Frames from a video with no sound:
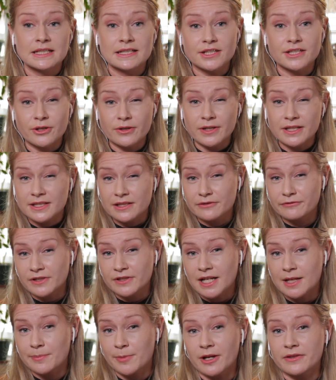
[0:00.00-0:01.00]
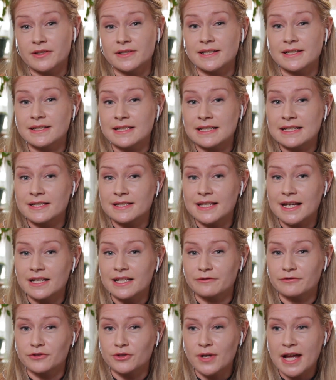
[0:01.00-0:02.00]
So, a different hypothesis is that
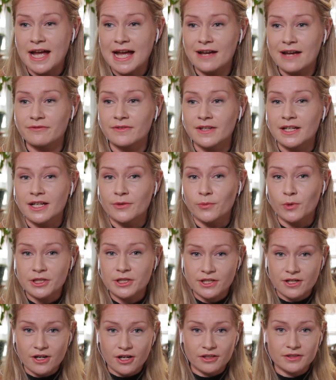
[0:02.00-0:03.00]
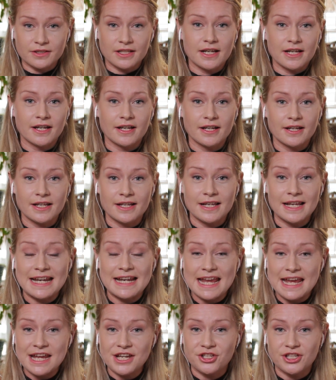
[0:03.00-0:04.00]
if you have what's called uh, an
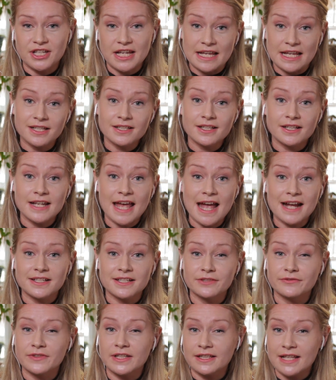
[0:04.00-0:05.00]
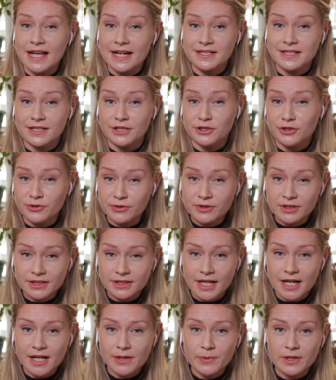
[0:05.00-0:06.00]
AGN, an active galactic
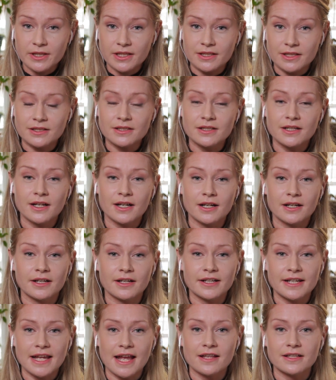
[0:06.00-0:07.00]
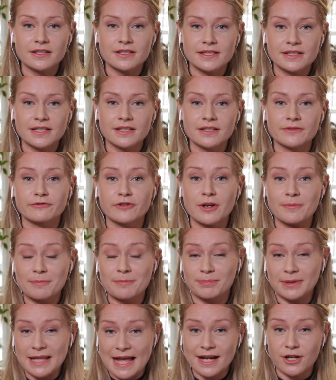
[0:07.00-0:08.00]
nuclei within uh, a galaxy from a
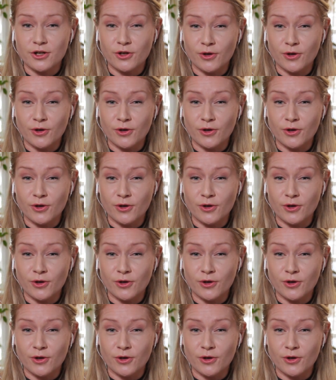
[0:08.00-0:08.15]
black